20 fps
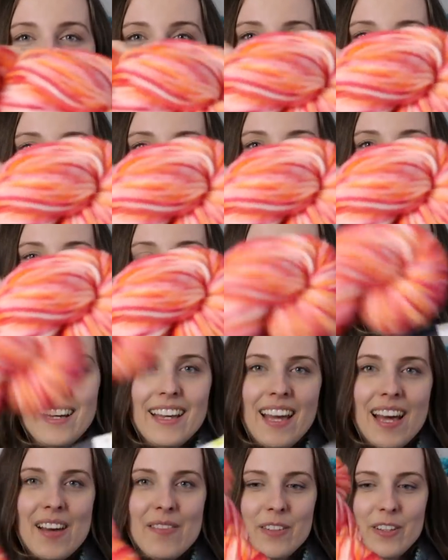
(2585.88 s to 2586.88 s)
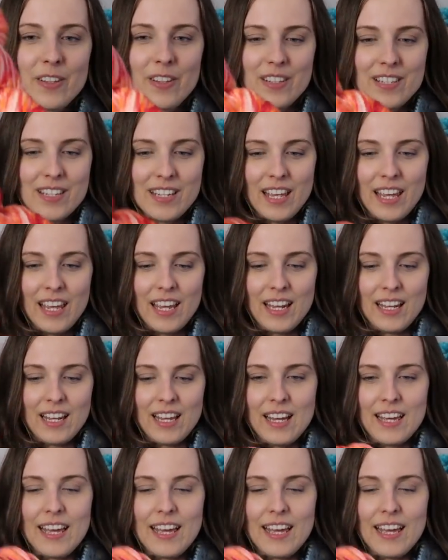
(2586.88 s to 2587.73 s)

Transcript: Uh, yeah, I have another skein.